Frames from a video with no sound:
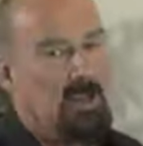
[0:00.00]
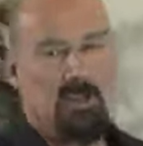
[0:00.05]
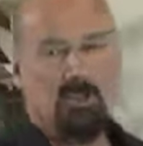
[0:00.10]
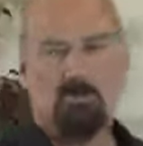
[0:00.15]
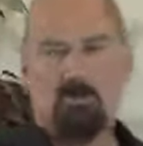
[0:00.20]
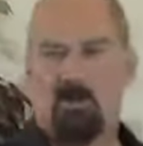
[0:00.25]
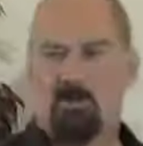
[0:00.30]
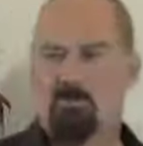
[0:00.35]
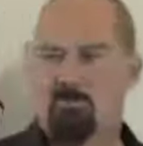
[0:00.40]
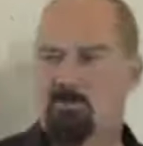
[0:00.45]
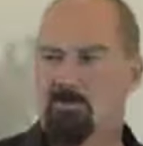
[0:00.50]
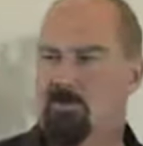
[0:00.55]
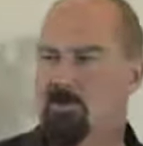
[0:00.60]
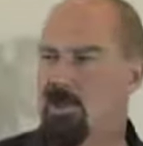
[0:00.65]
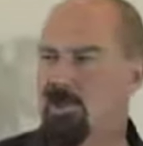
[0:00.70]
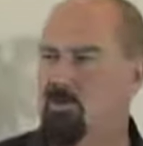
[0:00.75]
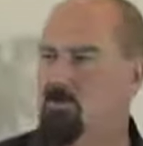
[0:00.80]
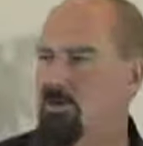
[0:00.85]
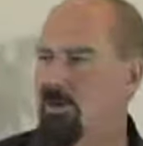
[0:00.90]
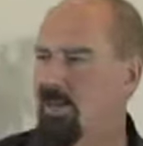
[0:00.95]
and
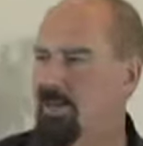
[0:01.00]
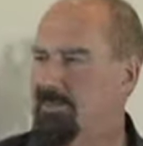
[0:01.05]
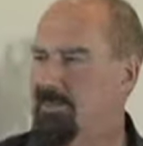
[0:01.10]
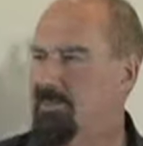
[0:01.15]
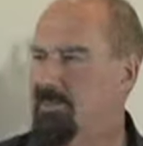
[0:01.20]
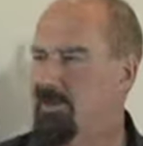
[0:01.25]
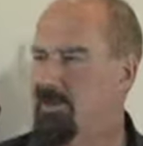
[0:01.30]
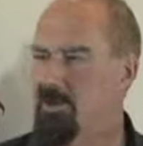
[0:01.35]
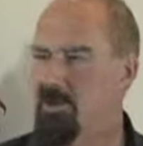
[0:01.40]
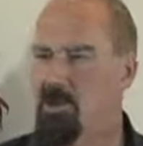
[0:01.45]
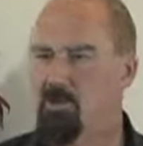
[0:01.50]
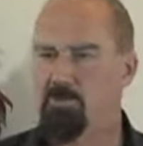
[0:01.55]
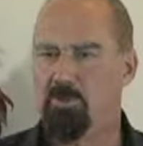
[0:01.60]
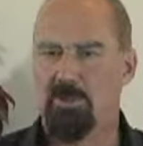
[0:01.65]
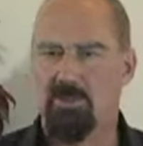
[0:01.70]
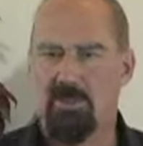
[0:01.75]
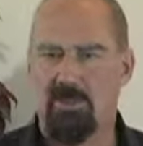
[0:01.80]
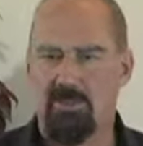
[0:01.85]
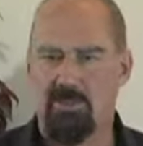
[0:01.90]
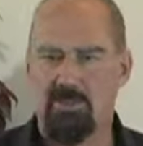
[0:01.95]
anyone like to throw a
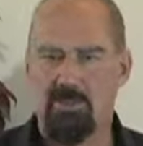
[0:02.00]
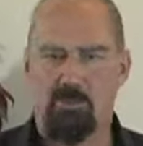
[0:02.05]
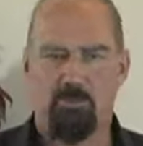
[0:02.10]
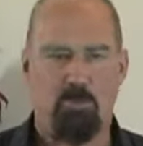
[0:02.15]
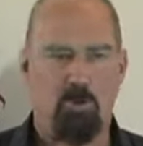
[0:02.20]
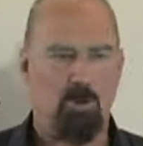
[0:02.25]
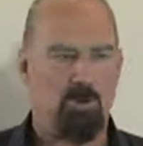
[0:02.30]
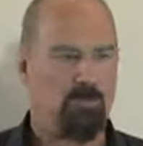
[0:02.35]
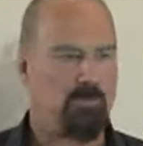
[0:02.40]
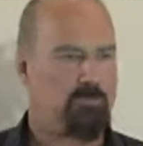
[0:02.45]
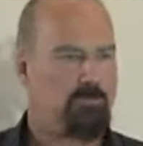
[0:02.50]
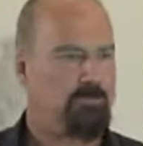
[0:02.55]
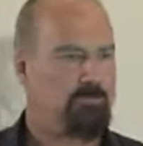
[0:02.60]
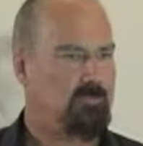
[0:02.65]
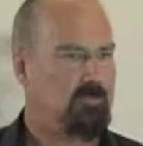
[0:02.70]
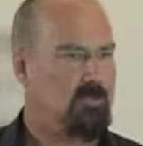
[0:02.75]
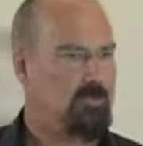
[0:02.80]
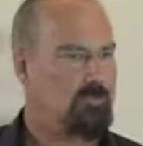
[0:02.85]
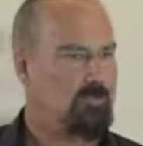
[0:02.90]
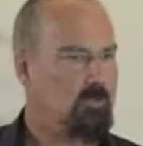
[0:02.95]
couple of these in the pot?
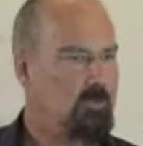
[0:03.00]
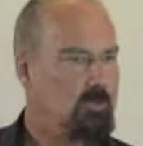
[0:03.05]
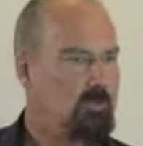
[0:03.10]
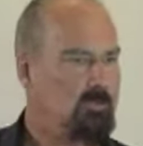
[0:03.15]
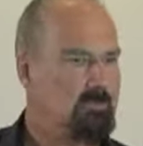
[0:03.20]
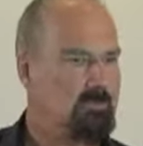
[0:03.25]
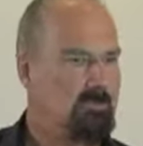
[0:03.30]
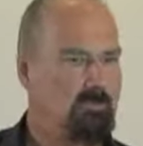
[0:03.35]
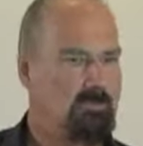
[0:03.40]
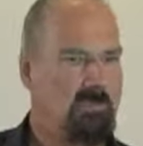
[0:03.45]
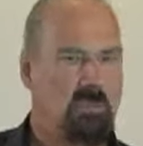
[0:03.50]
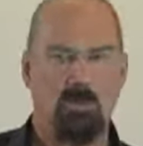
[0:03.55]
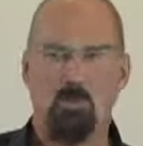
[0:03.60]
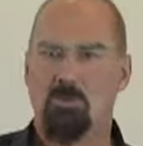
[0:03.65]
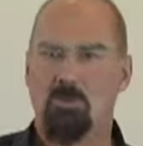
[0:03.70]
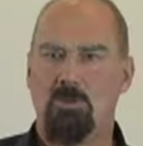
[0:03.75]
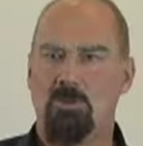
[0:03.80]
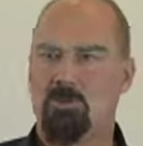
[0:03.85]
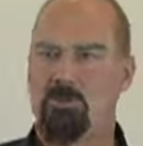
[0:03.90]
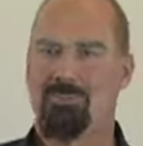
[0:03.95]
Some more?
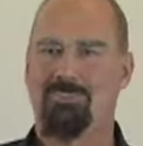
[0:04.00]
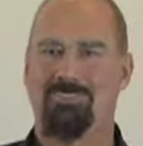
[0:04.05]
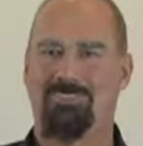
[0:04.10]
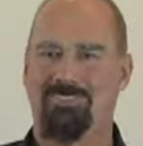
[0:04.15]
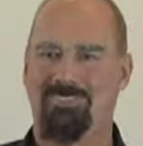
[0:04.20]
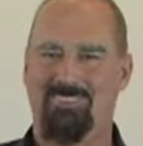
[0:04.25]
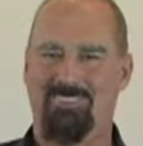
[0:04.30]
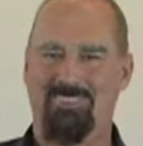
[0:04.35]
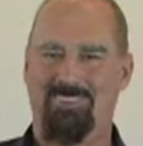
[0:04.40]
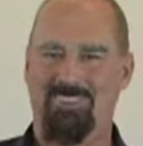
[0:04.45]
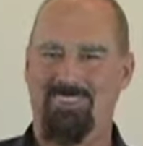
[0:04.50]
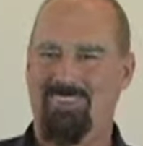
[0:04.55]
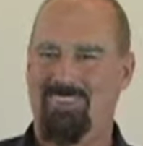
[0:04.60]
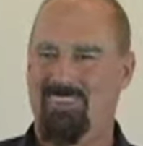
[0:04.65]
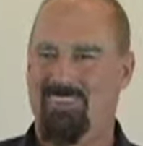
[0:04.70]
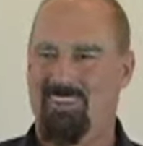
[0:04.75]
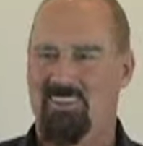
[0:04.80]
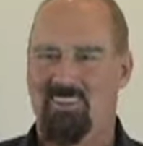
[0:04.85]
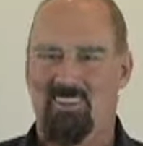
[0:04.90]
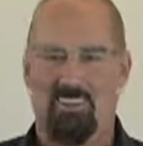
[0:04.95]
Anyone?
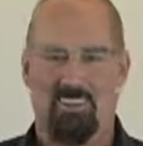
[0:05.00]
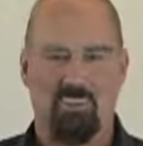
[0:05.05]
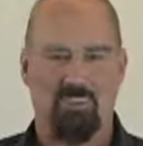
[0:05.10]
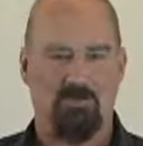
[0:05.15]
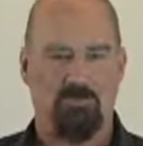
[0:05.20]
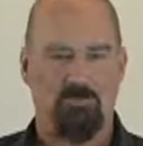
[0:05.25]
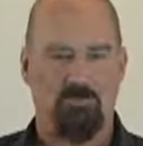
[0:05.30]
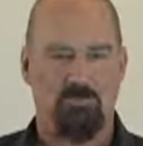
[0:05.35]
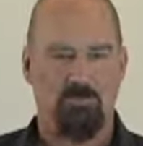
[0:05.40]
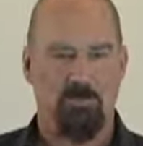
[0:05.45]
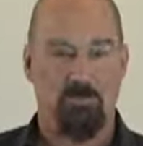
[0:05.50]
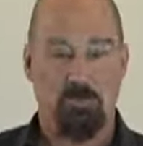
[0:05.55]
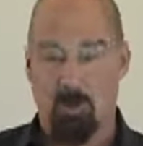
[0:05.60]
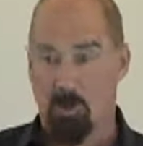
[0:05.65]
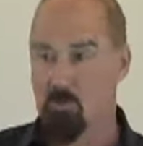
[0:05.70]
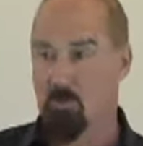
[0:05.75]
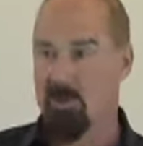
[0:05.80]
Strong and weak. Strong